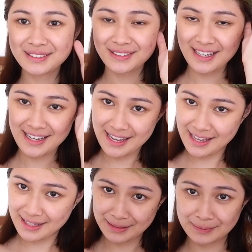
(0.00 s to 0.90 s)
So
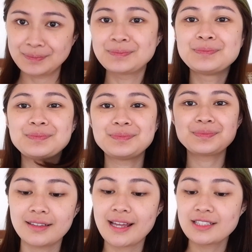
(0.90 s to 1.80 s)
ayan.
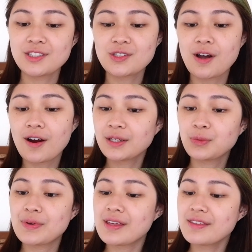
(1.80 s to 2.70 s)
Let's start
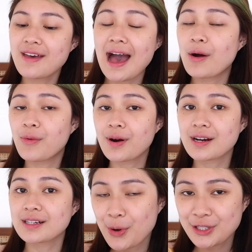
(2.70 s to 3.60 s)
with
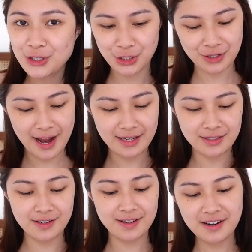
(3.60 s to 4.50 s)
our
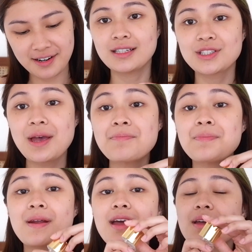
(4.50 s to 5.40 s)
moisturizer.
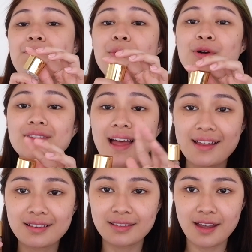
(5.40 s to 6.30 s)
Siyempre,
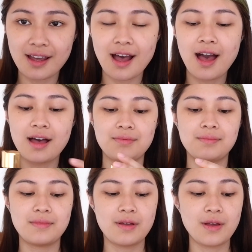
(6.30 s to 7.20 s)
importante ang
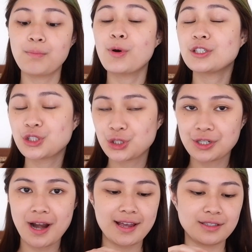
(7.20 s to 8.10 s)

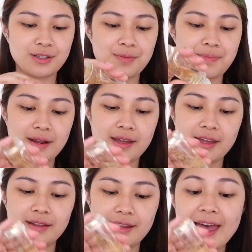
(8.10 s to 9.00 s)
moisturizer pa
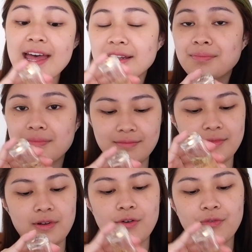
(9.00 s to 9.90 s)
rin. And,
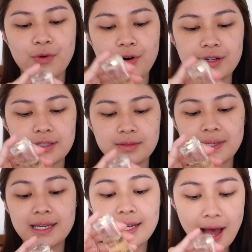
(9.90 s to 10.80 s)
of course,
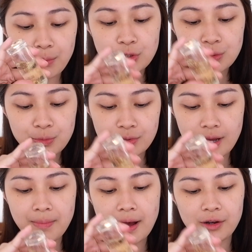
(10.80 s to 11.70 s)
maghilamos
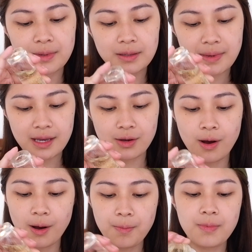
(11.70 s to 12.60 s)
muna bago
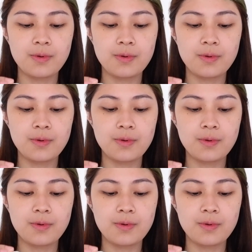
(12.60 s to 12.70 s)
mag-makeup